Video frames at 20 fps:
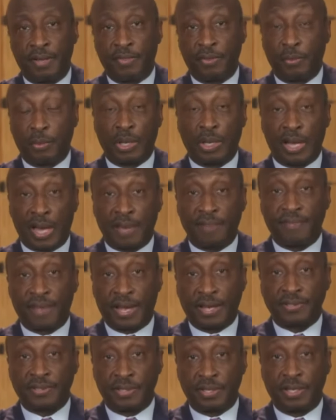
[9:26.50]
there were a lot of
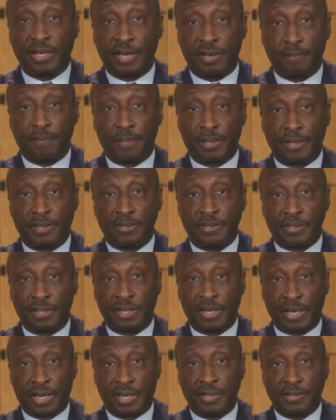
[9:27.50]
vaccine companies in the
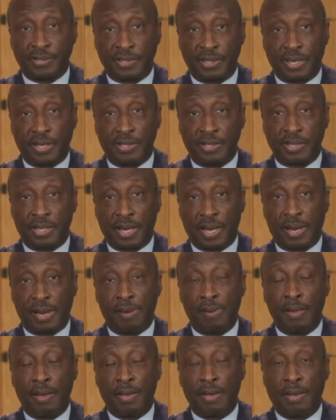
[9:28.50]
United States.
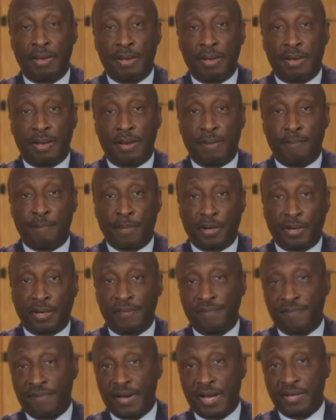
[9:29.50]
Merck
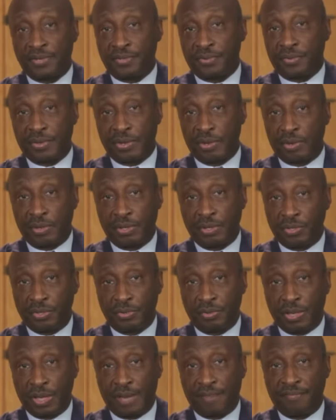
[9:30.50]
and Pfizer are the only
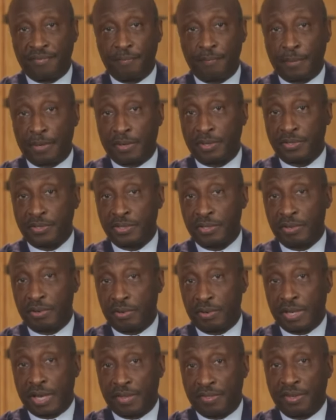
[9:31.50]
two left, and Merck is the
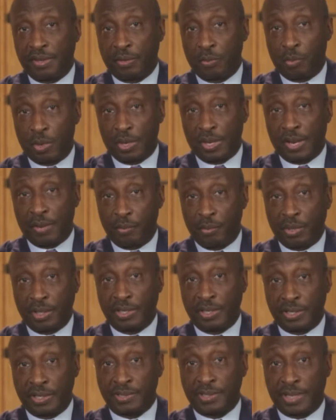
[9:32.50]
only, I think, one that
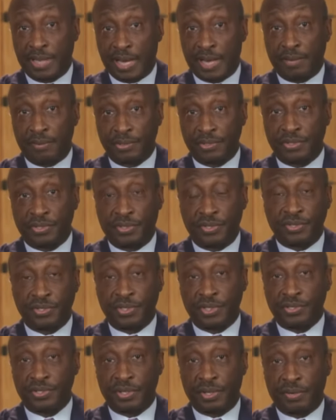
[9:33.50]
really does a lot of research
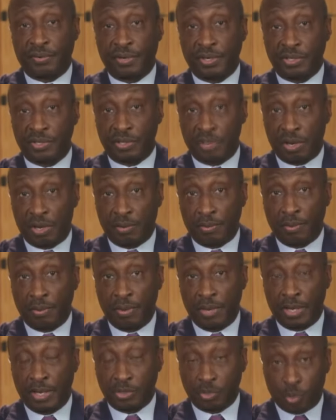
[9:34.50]
in this area as
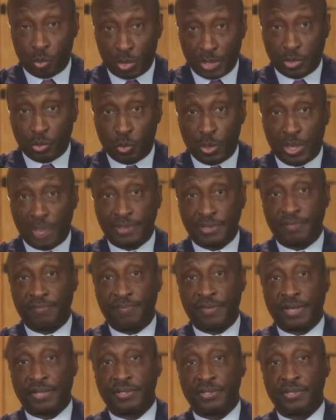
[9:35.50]
well as
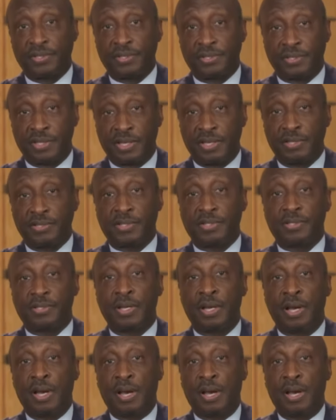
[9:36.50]
infection diseases.